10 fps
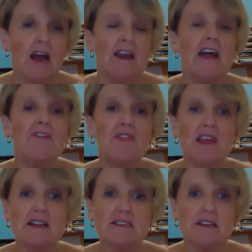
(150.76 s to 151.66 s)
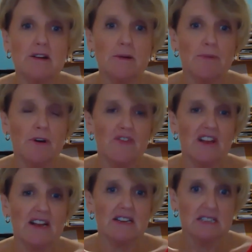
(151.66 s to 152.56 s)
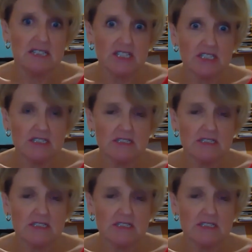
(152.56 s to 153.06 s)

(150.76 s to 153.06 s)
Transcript: Now, the things that are in perfect condition